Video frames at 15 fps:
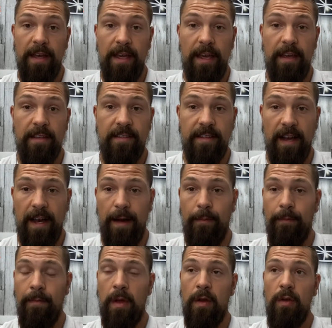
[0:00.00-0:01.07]
is
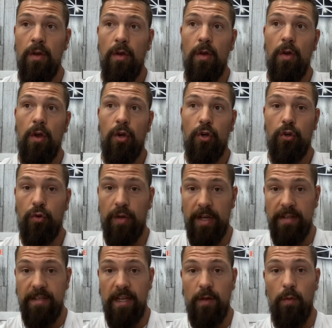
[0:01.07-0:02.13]

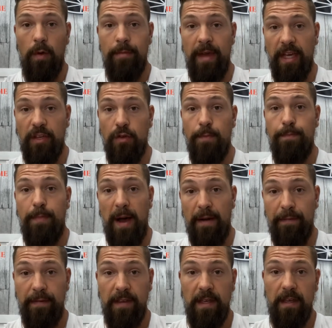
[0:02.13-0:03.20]
creatine will make you
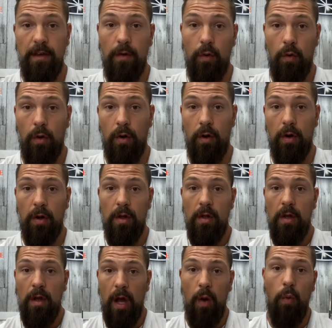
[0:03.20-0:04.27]
puffy or
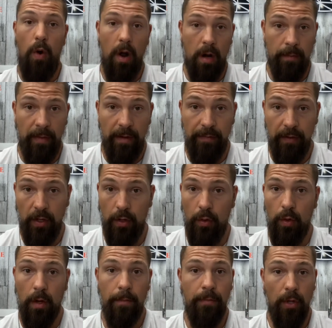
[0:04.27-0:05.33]
a water buffalo
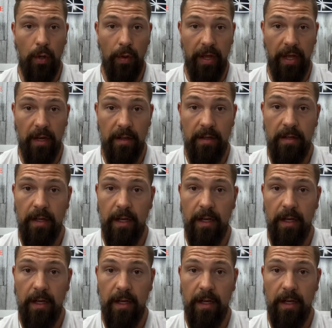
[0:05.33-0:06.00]
or bloated.